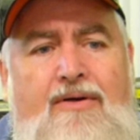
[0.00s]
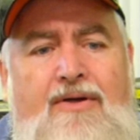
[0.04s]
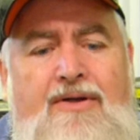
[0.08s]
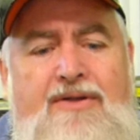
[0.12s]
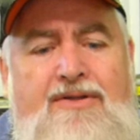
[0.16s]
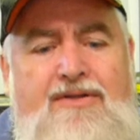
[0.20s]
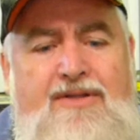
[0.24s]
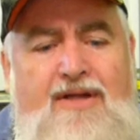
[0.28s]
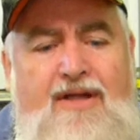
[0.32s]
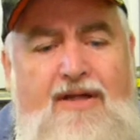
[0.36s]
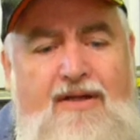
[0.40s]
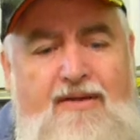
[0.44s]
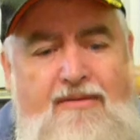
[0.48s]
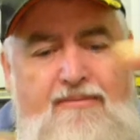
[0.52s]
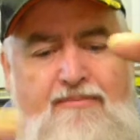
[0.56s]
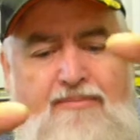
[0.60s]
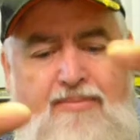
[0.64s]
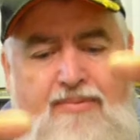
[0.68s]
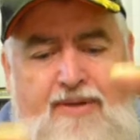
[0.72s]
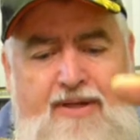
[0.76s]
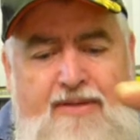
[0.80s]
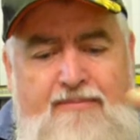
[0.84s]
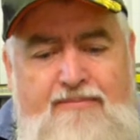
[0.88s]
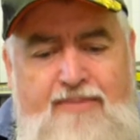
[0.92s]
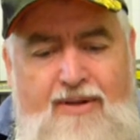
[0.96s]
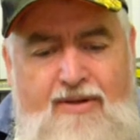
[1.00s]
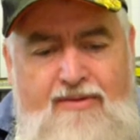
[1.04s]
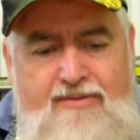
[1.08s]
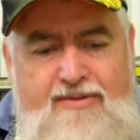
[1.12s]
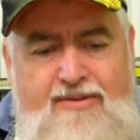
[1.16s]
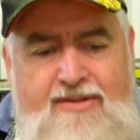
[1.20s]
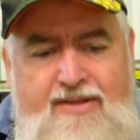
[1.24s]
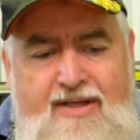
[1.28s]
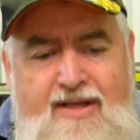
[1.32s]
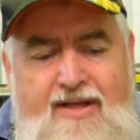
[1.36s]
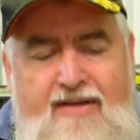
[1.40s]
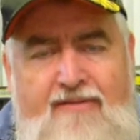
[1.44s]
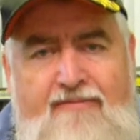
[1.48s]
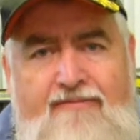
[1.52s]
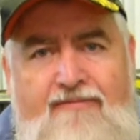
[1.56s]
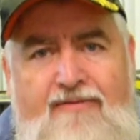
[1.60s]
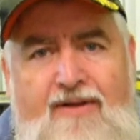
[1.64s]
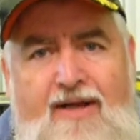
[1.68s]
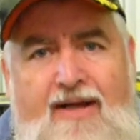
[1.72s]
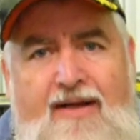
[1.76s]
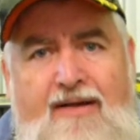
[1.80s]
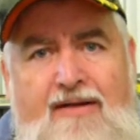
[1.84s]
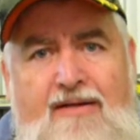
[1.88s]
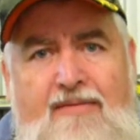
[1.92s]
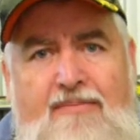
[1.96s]
instead of being bolted down
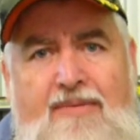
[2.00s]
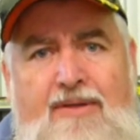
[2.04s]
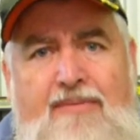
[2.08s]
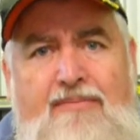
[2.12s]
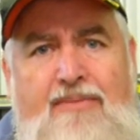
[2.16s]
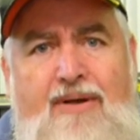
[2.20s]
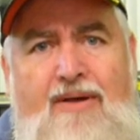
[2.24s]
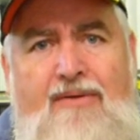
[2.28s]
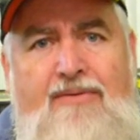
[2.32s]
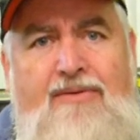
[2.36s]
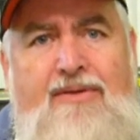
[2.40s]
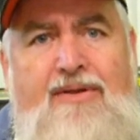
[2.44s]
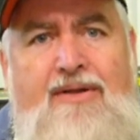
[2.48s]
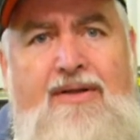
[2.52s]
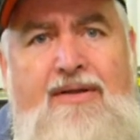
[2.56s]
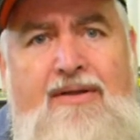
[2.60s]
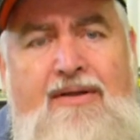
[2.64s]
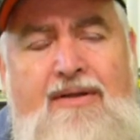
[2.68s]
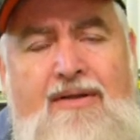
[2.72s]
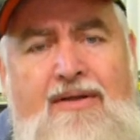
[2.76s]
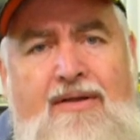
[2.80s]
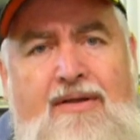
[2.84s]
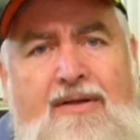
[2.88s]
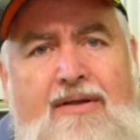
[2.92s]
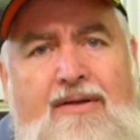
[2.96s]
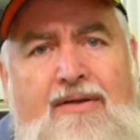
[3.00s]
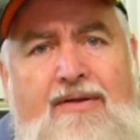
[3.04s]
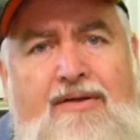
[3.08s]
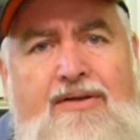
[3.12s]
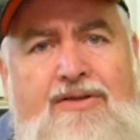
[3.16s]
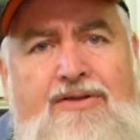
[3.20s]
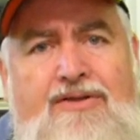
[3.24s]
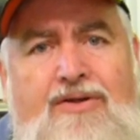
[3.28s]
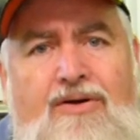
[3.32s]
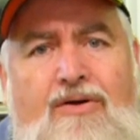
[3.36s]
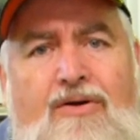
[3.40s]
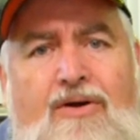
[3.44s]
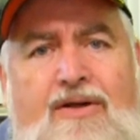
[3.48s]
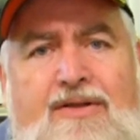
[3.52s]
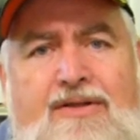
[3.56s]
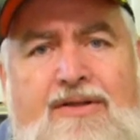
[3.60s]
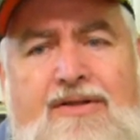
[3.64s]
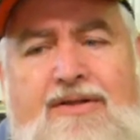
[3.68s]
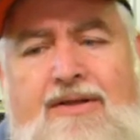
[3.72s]
flat, it'll be bolted in the sides.